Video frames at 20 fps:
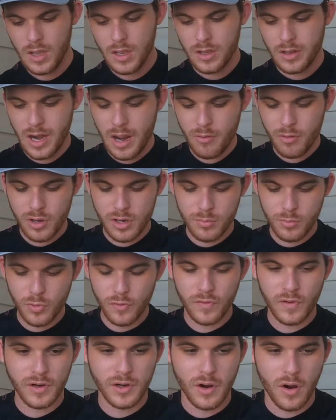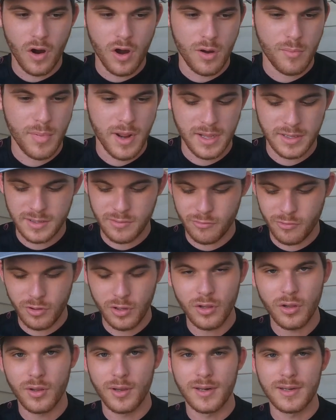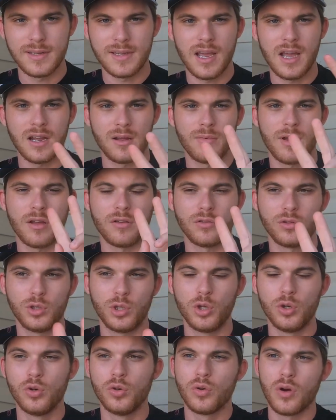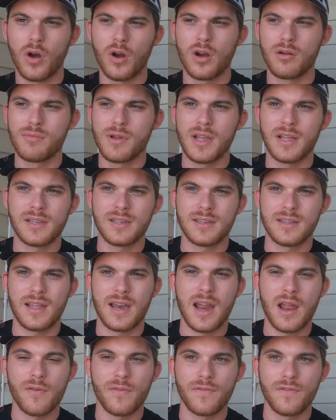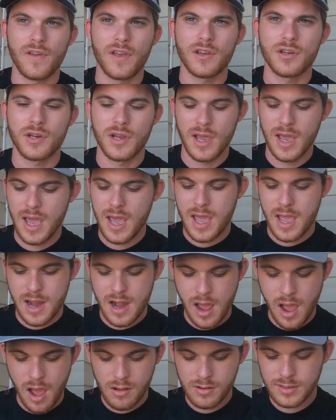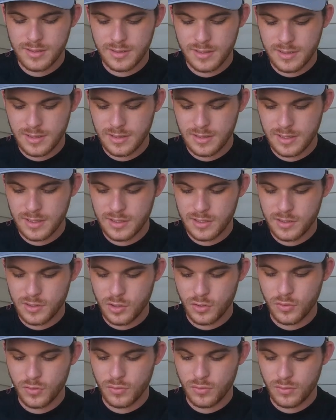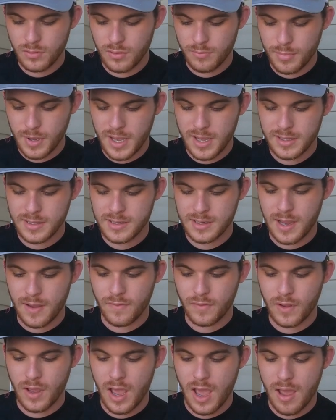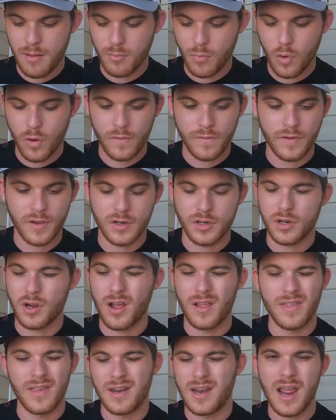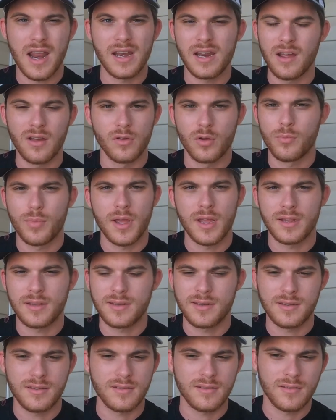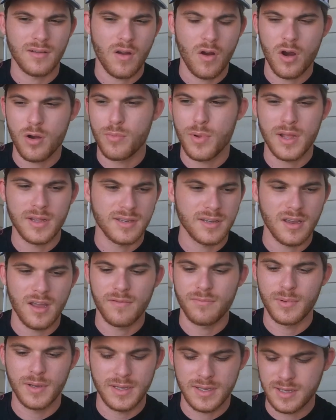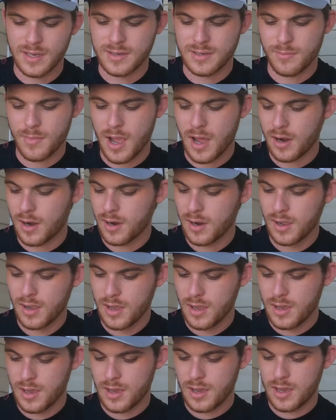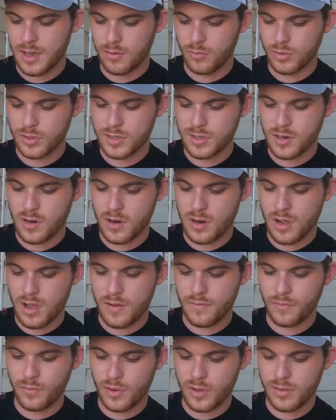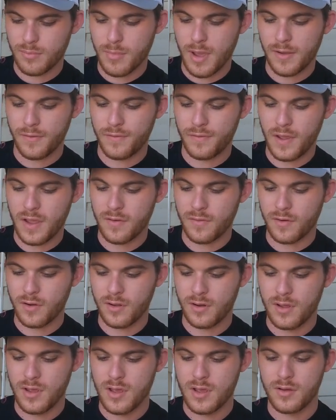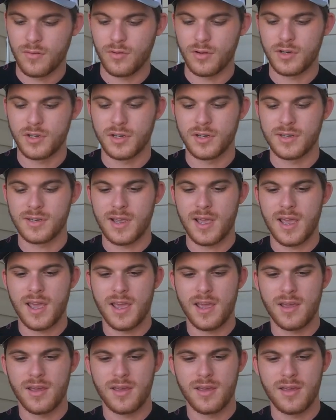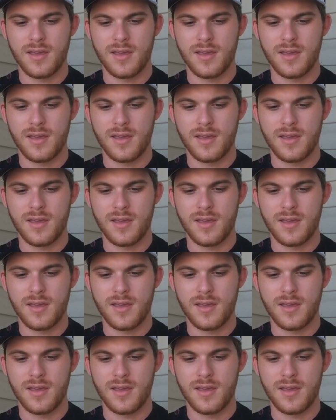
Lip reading: Now we're going to move on to hard baits, and we're really only going to talk about 2 hard baits that I fish. And honestly, these 2 baits I've caught more fish on than any other baits. Hard baits, soft baits, doesn't matter. We'll start off with my favorite, which is a